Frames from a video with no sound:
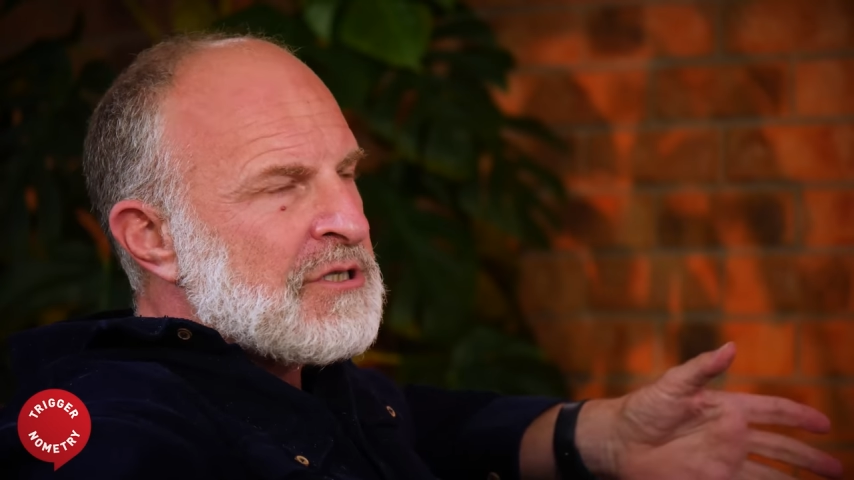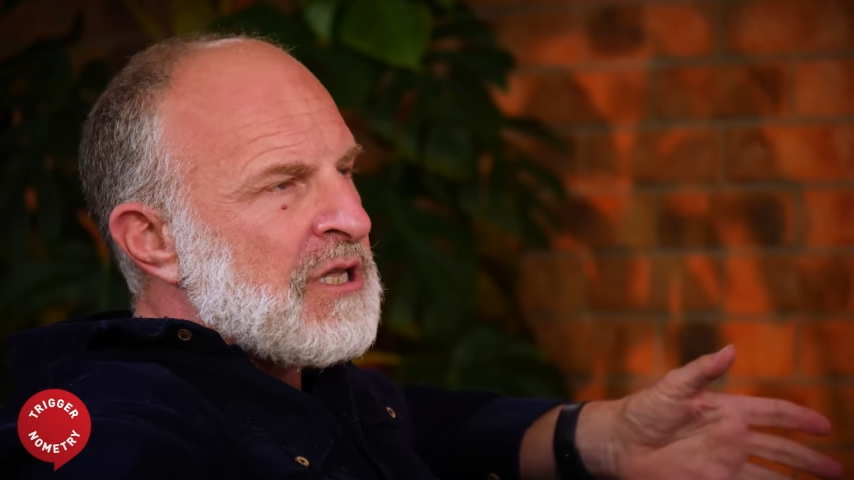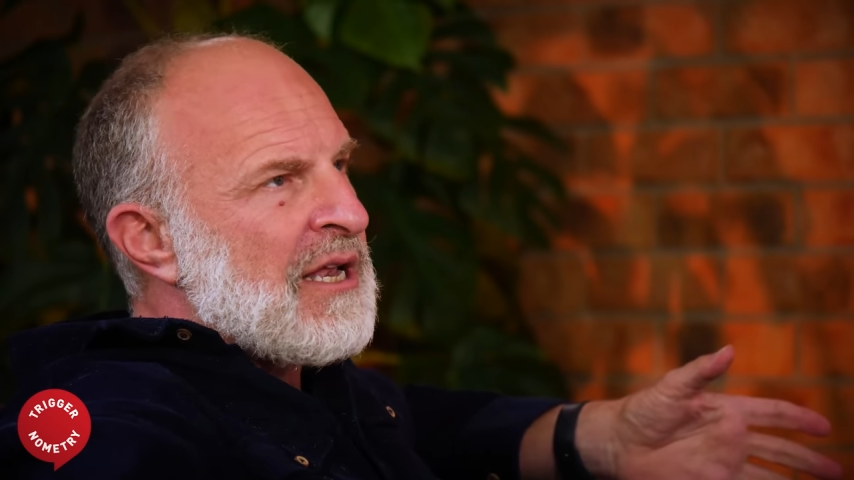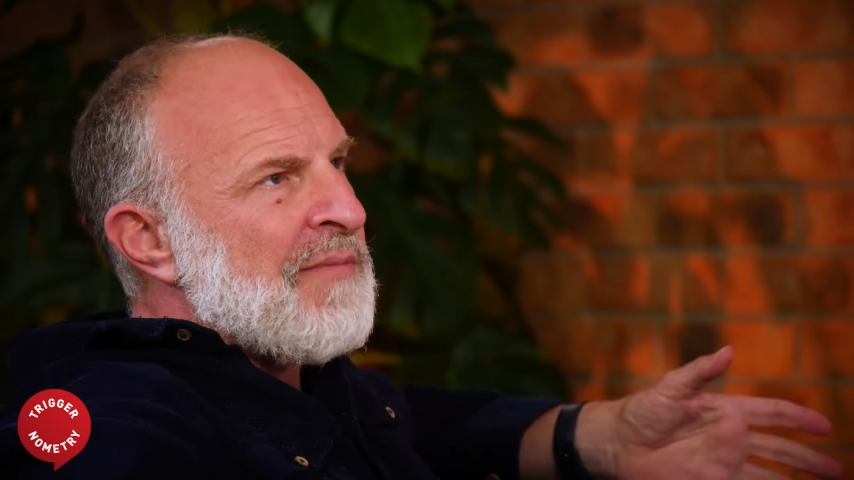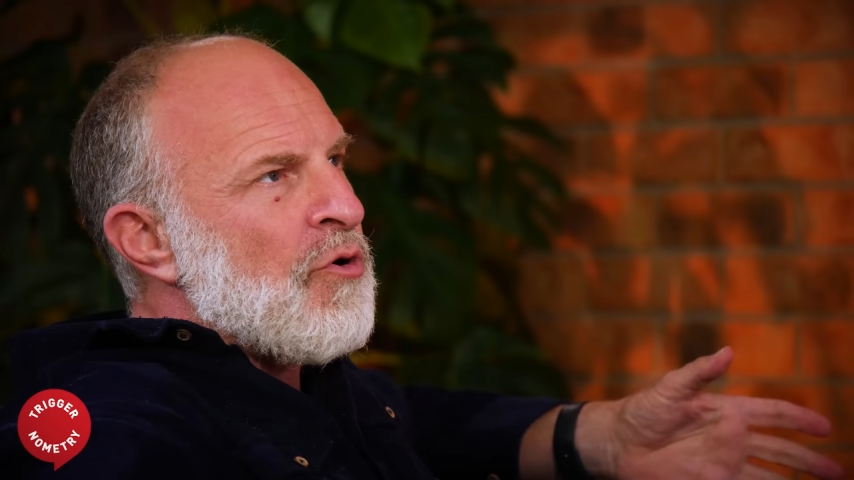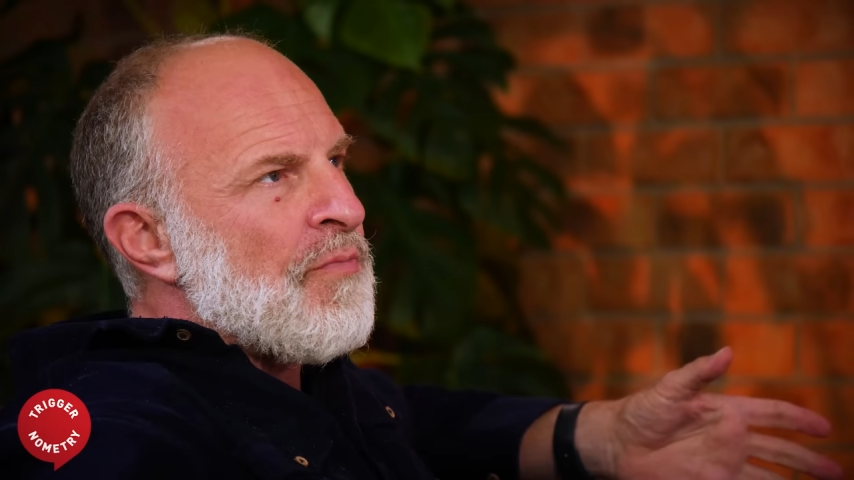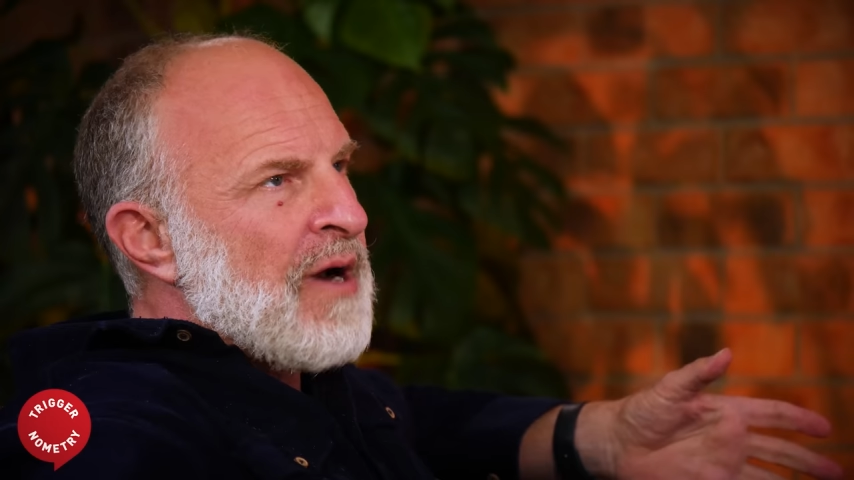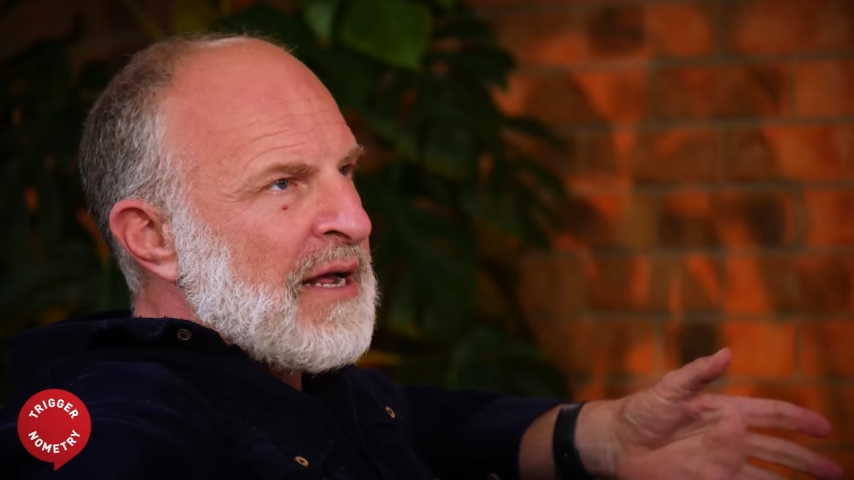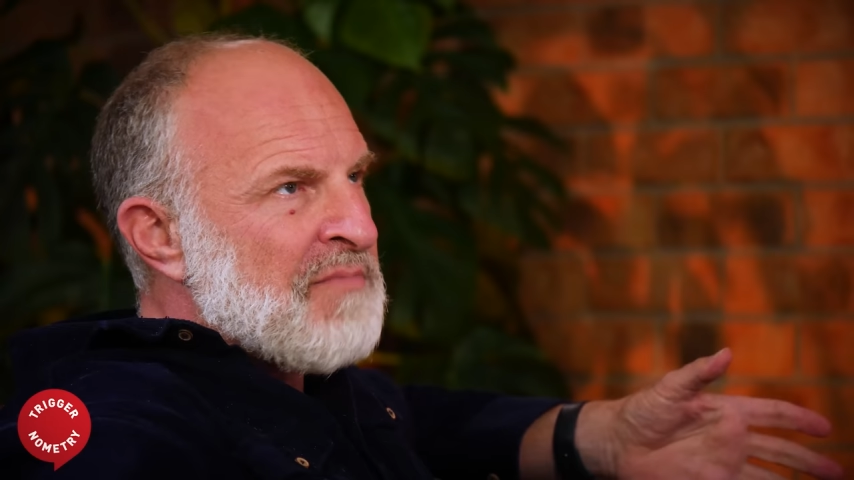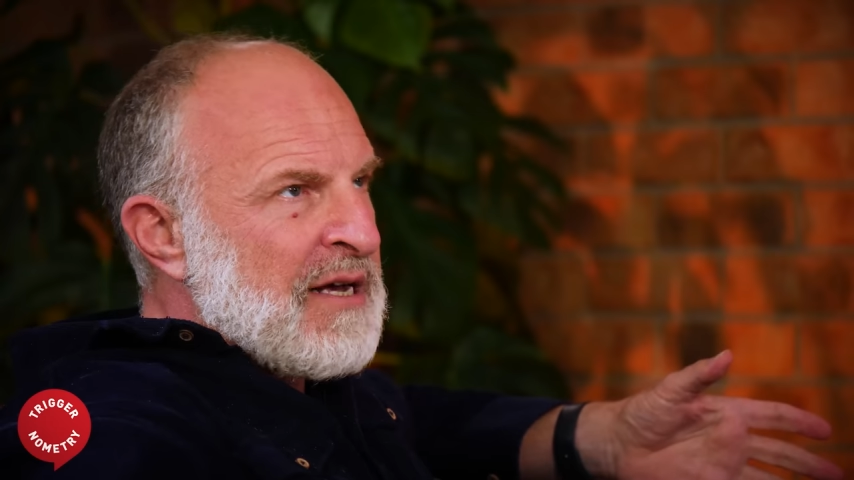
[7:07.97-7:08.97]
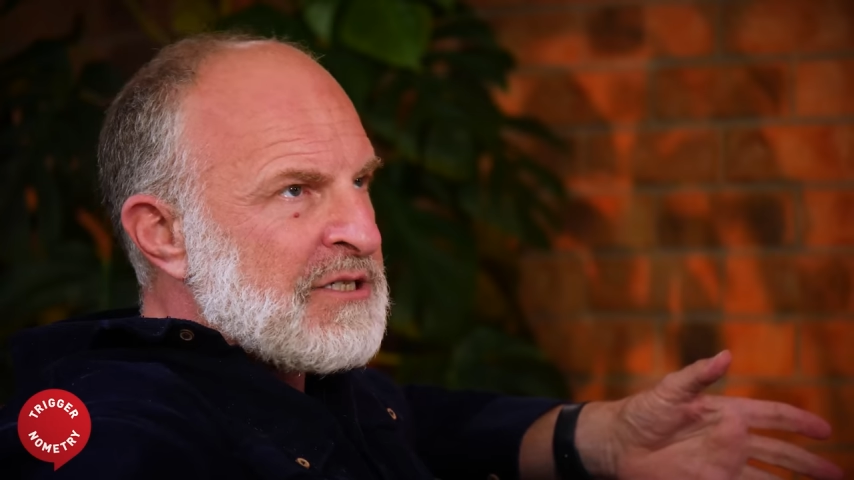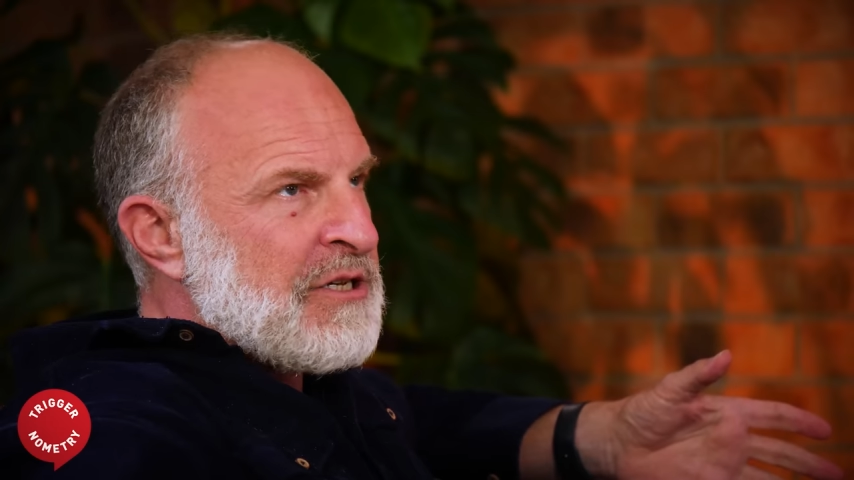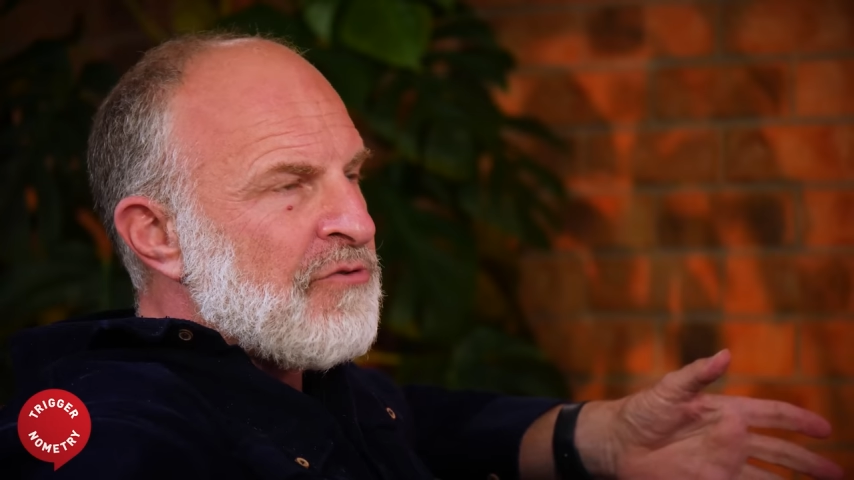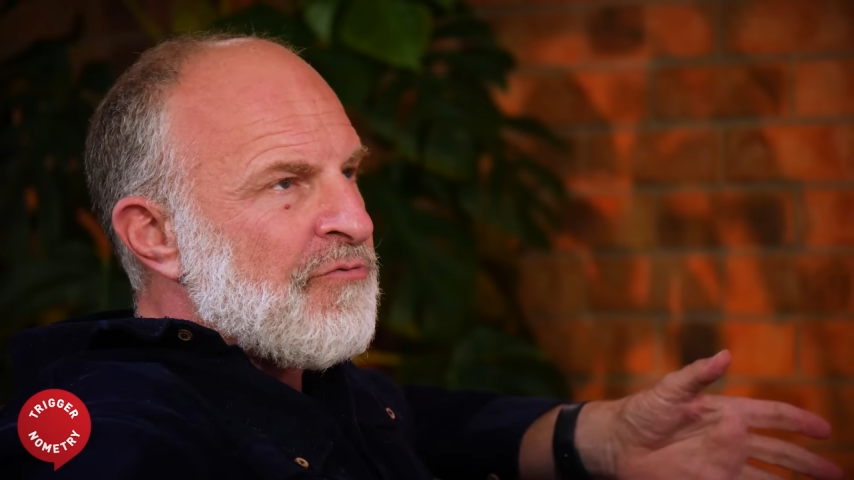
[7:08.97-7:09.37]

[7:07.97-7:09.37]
a slightly more pragmatic